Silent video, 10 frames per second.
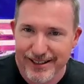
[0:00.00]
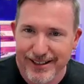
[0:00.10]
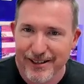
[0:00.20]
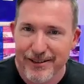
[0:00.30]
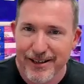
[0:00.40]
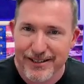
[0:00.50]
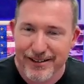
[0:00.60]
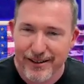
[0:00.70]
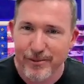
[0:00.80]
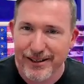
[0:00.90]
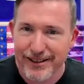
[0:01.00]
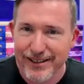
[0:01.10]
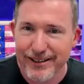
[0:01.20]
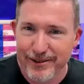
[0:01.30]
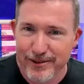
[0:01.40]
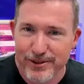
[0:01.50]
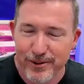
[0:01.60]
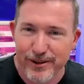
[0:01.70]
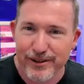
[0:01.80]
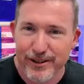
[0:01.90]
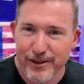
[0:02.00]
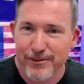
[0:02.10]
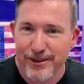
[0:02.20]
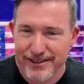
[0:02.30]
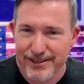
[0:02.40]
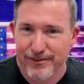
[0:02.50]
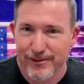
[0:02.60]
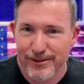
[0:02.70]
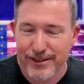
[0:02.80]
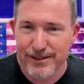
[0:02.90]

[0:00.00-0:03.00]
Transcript: They don't necessarily want leaders who are going to do things differently.